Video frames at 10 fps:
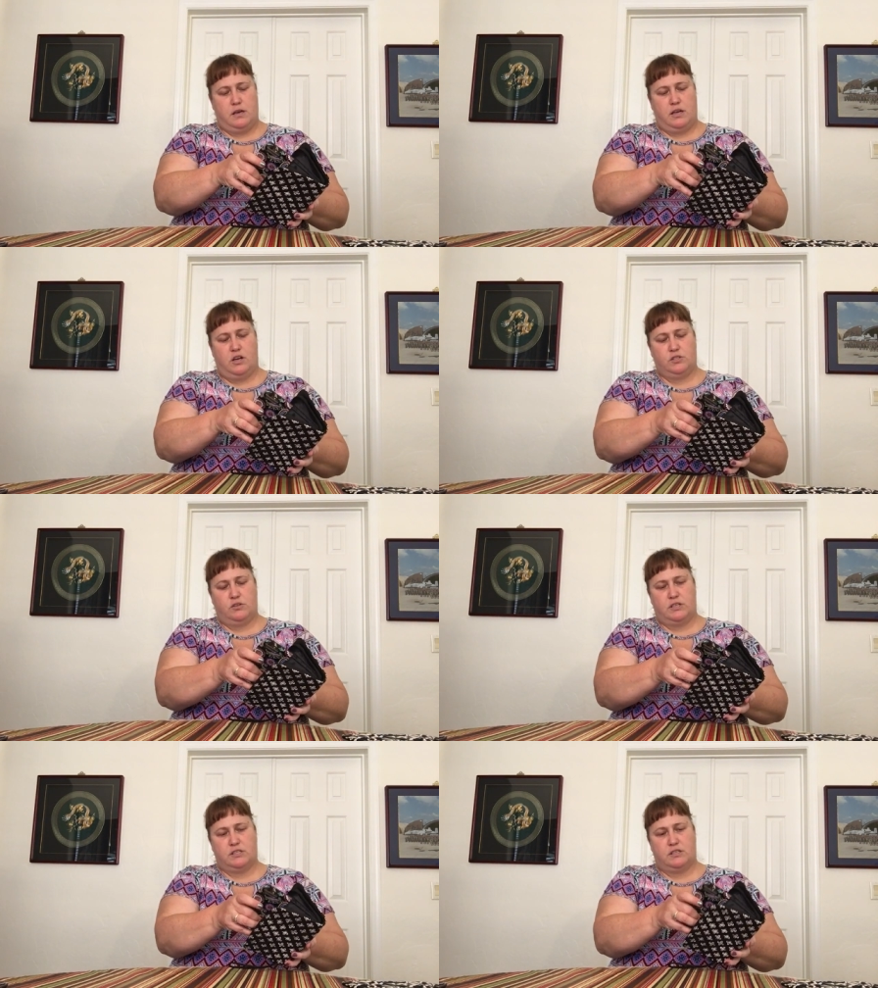It also
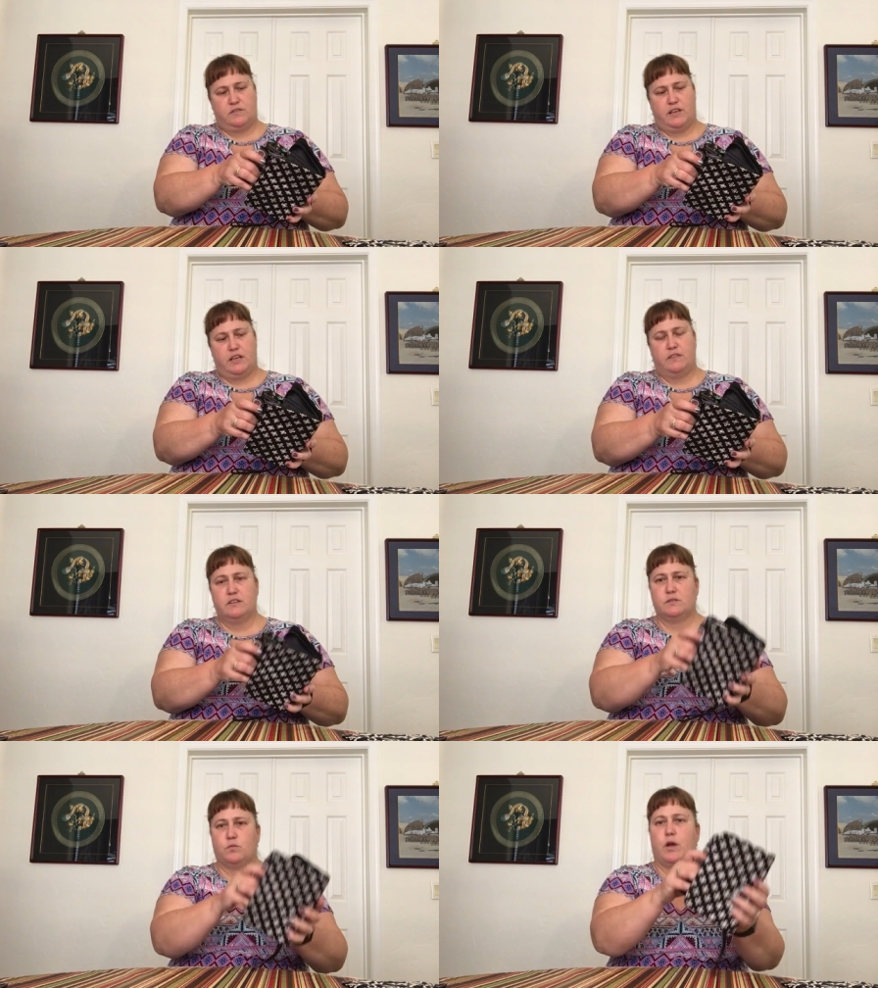doesn't fit in
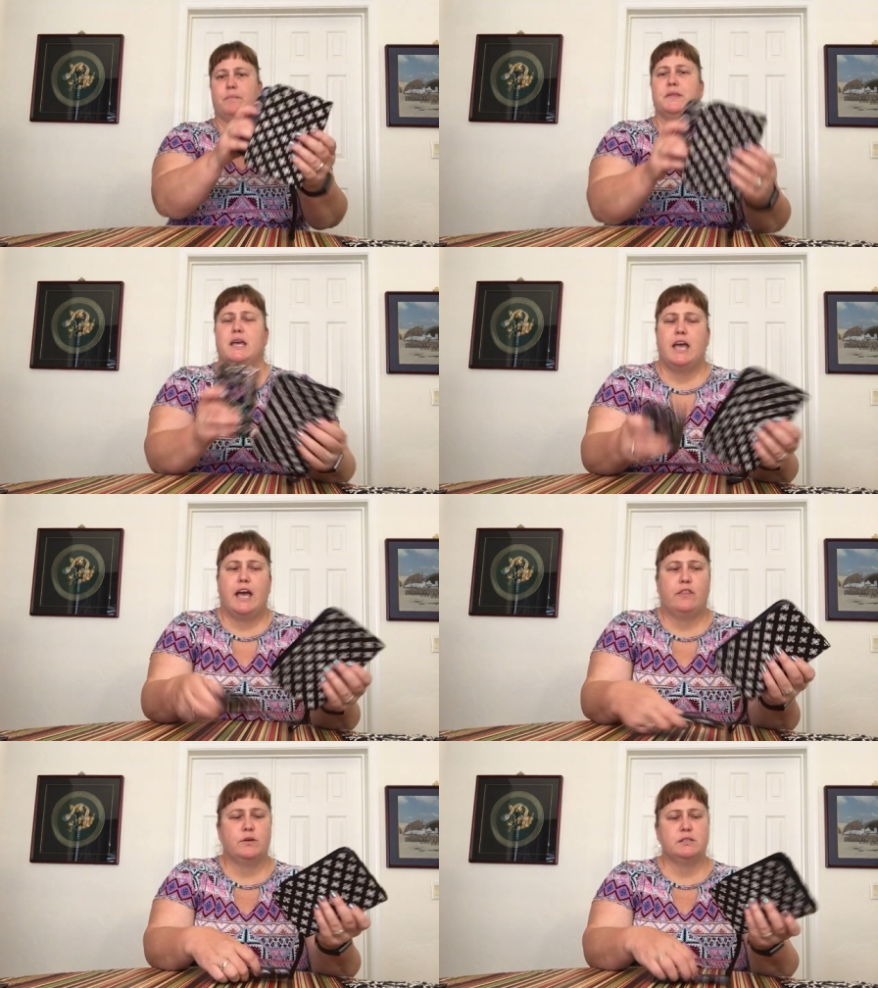this one.
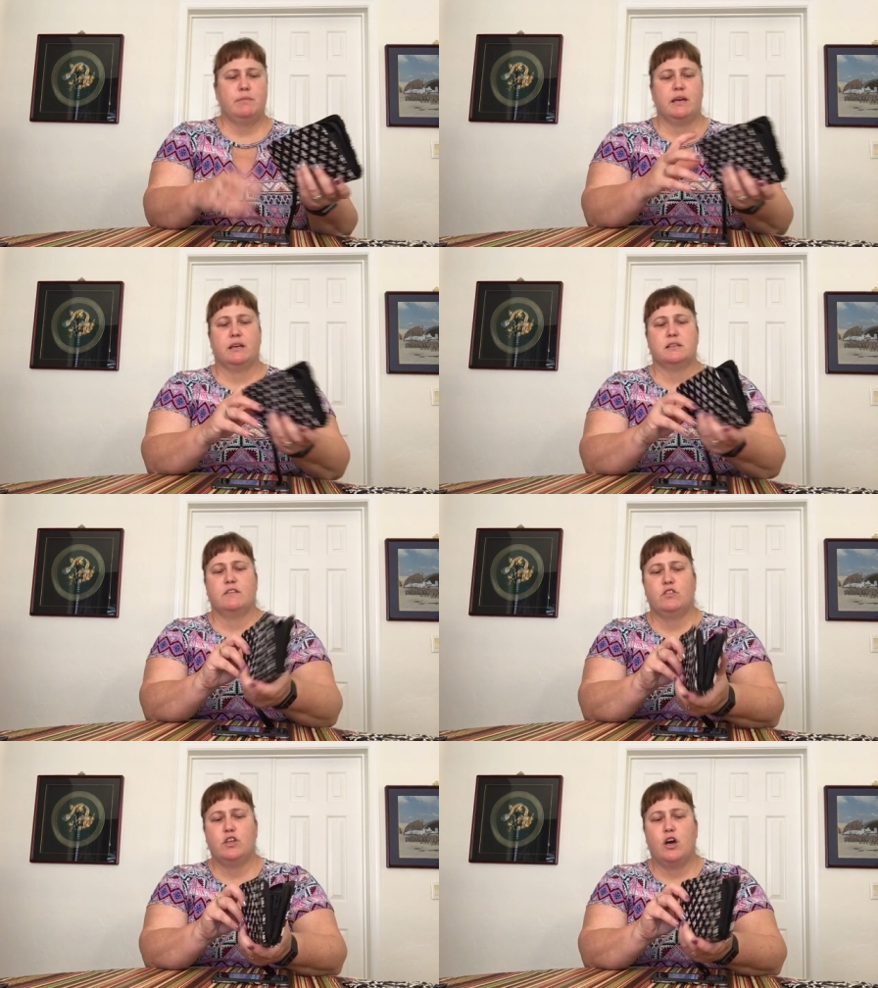And the reason being, because
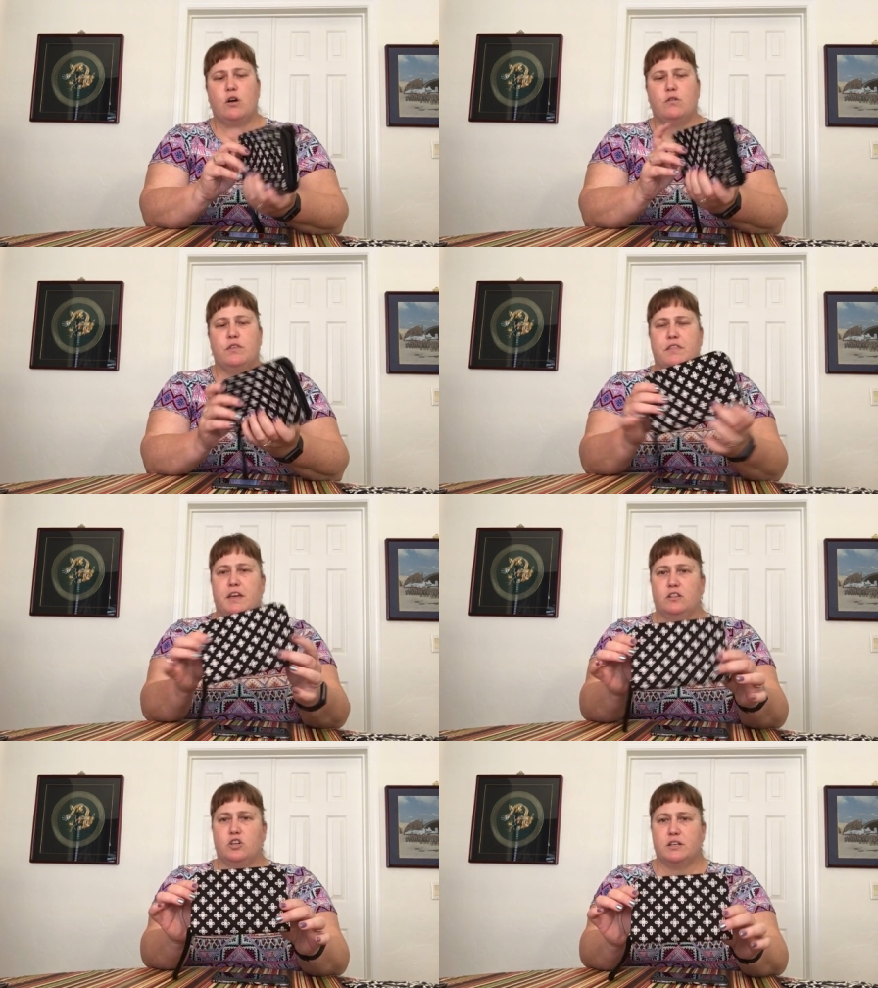even though the
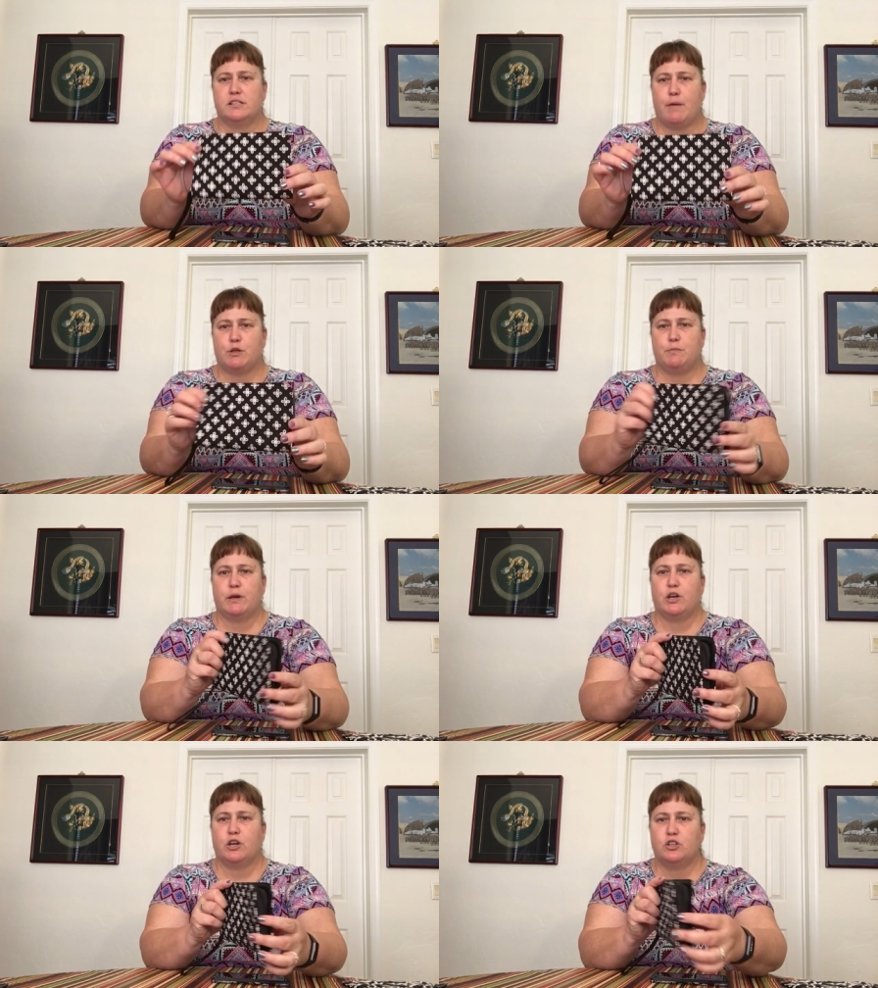thing looks that much
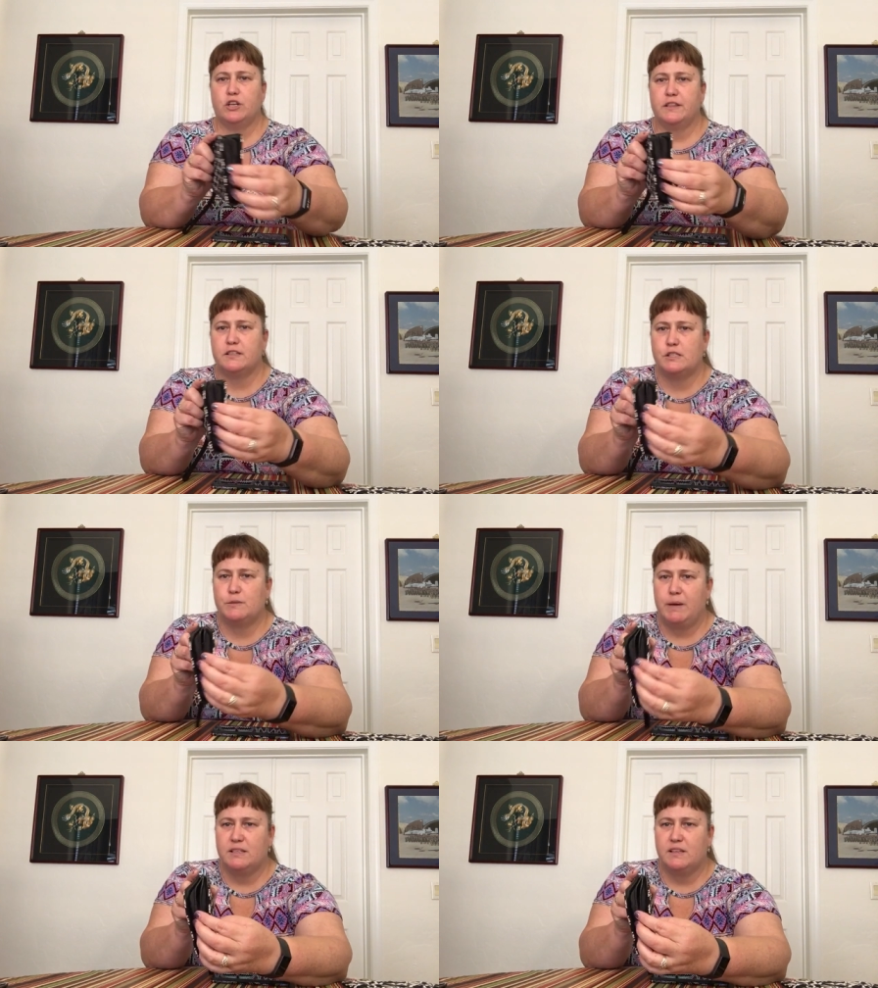bigger, look at the
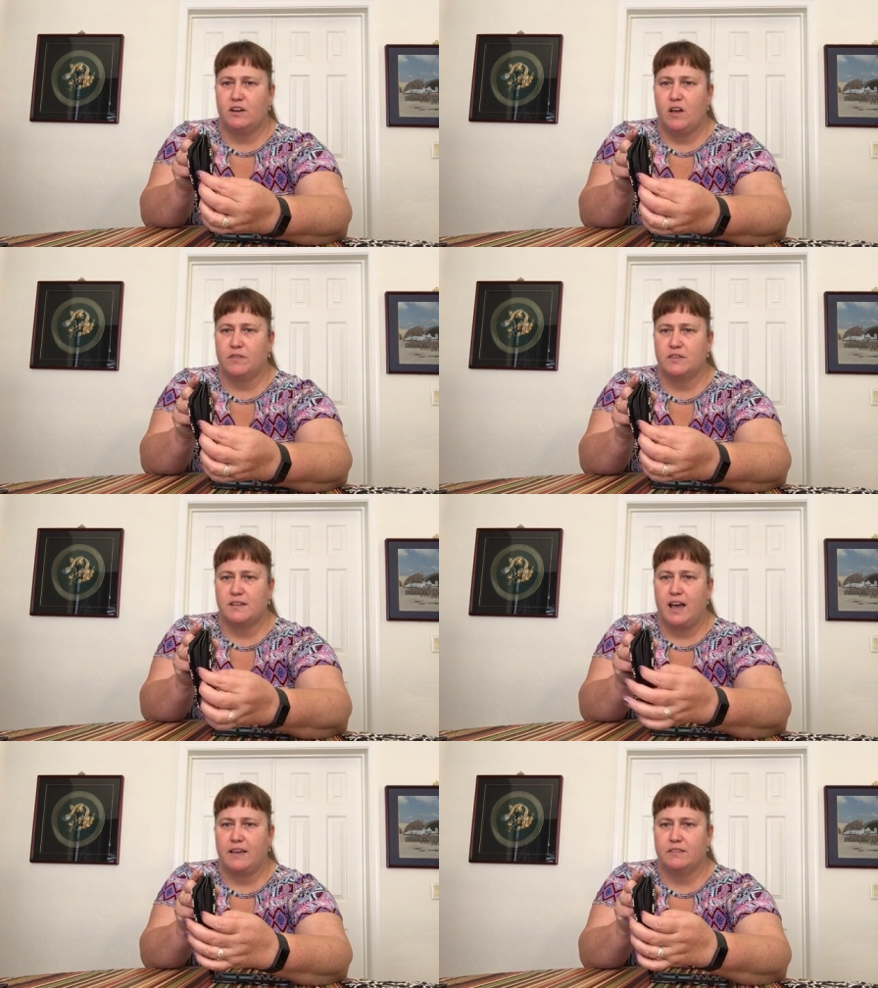spacing on the
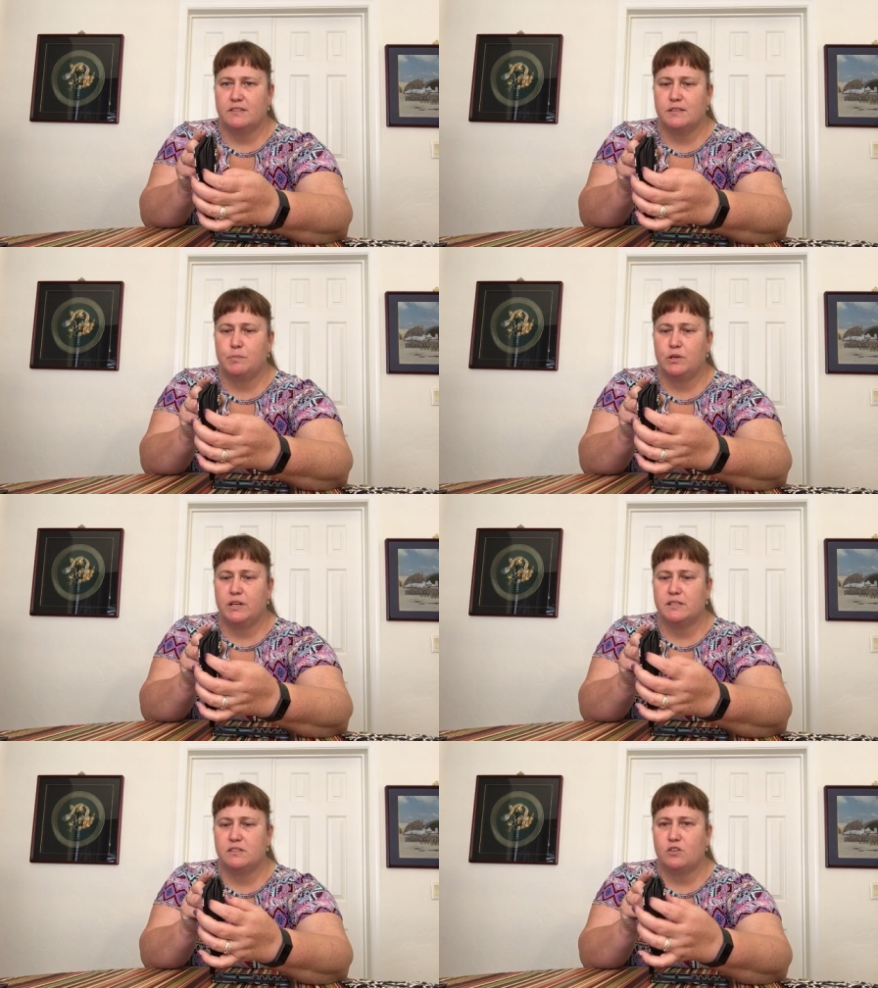side. The zipper
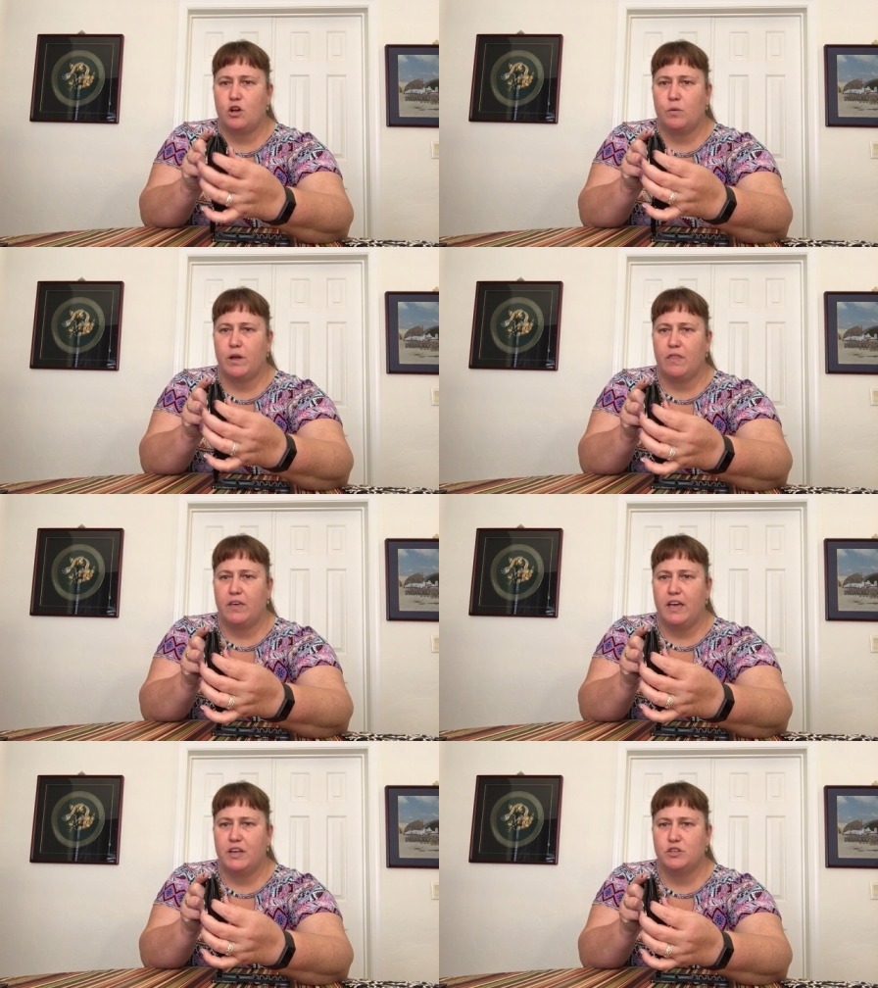isn't all the way on the
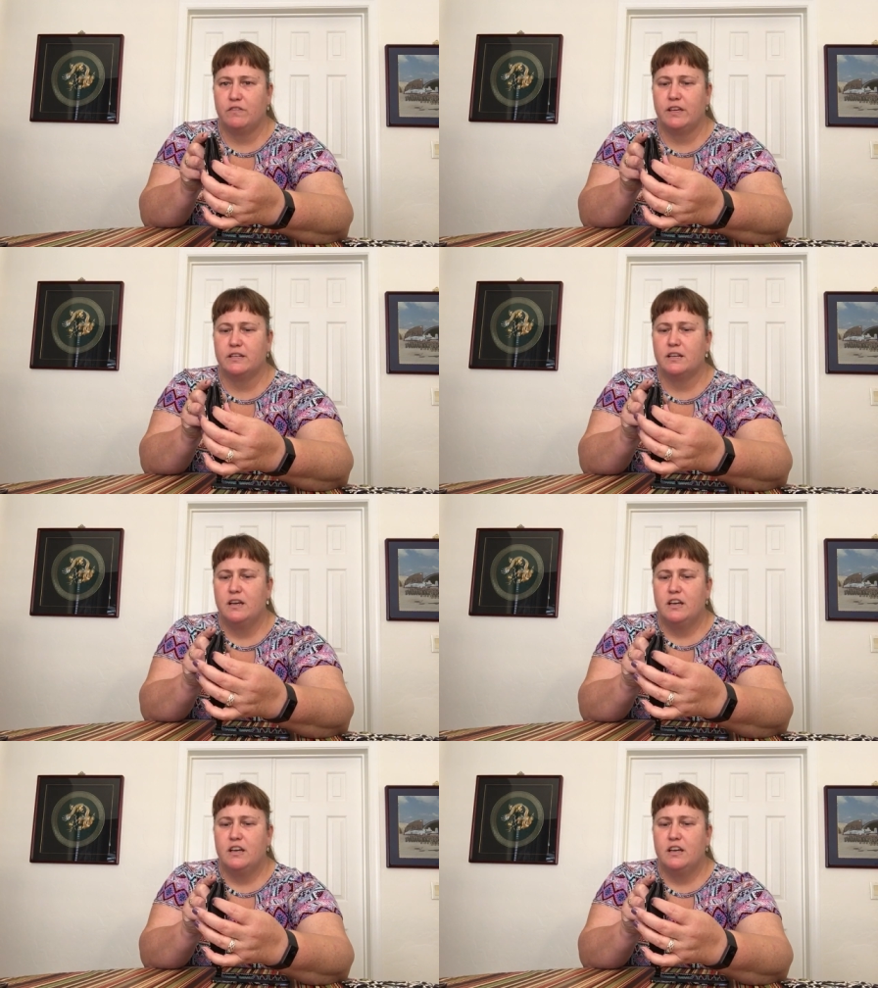edge of it.